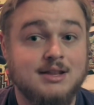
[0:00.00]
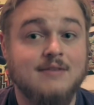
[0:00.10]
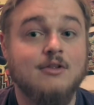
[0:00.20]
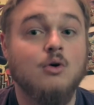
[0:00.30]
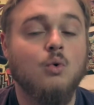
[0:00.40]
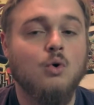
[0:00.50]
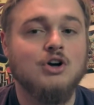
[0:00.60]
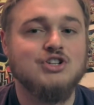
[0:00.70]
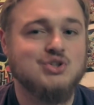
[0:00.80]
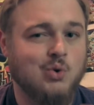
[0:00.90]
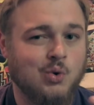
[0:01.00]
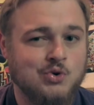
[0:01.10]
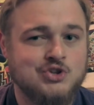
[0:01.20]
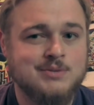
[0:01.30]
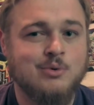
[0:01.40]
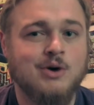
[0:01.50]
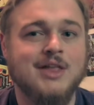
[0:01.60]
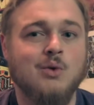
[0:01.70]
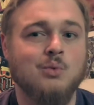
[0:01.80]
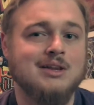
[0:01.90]
level, or just older support
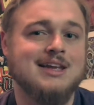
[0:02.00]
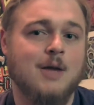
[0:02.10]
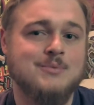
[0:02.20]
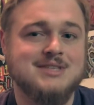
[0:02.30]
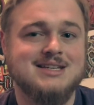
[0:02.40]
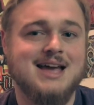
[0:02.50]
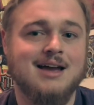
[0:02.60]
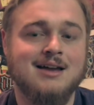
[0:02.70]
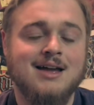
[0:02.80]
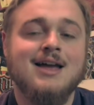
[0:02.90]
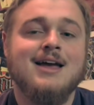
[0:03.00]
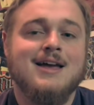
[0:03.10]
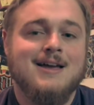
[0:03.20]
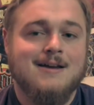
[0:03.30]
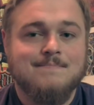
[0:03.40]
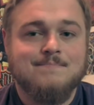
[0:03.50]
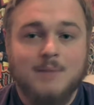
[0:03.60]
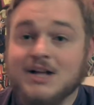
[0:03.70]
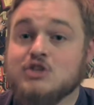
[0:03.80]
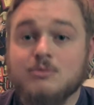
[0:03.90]
that really helps the deck.
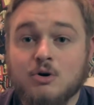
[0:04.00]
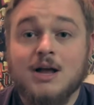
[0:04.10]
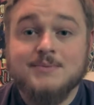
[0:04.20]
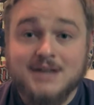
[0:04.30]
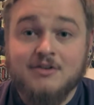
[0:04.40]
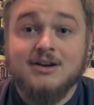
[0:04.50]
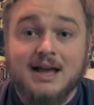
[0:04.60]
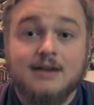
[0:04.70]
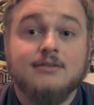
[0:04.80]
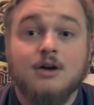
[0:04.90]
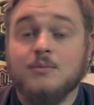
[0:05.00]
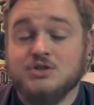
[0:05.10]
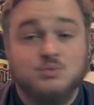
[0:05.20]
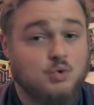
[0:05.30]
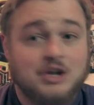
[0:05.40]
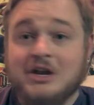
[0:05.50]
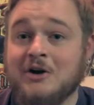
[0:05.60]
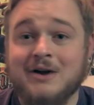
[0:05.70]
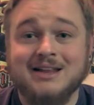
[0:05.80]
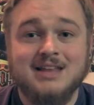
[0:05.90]
Monster Reborn helps every deck, so I'm just warning you
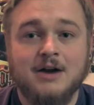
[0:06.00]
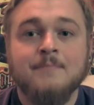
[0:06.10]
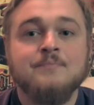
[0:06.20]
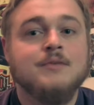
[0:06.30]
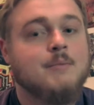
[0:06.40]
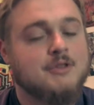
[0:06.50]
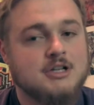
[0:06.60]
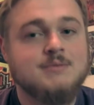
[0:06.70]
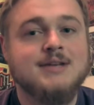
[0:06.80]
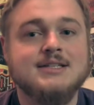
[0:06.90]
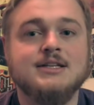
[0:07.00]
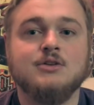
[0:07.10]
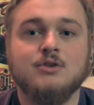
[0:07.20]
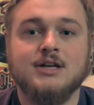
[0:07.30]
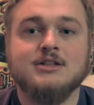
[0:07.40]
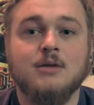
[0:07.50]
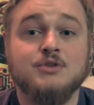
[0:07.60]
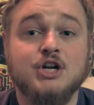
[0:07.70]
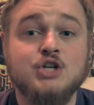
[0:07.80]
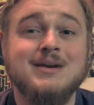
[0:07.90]
right there. But there are some decks that can utilize Solemn
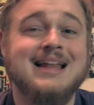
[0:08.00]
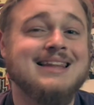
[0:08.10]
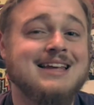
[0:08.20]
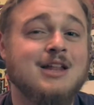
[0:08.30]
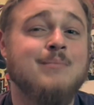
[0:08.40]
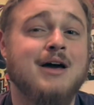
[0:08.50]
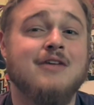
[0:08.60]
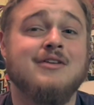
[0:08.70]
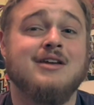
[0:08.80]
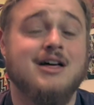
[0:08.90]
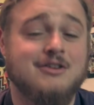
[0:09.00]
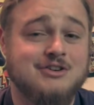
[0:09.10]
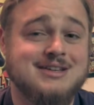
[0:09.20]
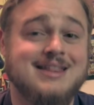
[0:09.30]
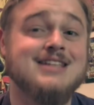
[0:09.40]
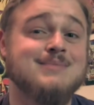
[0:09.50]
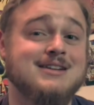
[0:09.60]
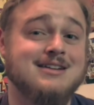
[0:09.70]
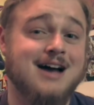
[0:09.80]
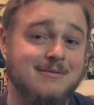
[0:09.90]
Judgment a little better than others, and that's my
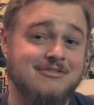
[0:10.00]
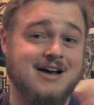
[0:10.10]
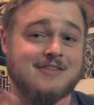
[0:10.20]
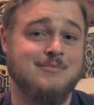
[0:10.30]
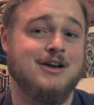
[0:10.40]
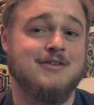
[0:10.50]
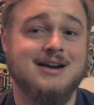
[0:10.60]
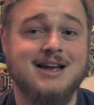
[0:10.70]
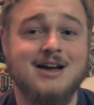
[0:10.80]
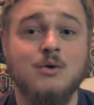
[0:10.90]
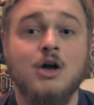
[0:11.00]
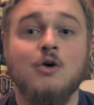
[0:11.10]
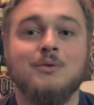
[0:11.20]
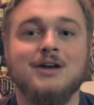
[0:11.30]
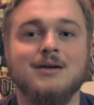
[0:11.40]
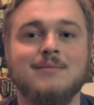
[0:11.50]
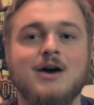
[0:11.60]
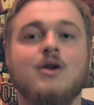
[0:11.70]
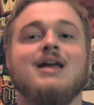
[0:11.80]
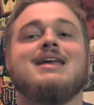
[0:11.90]
top 5 pick right now. We're talking about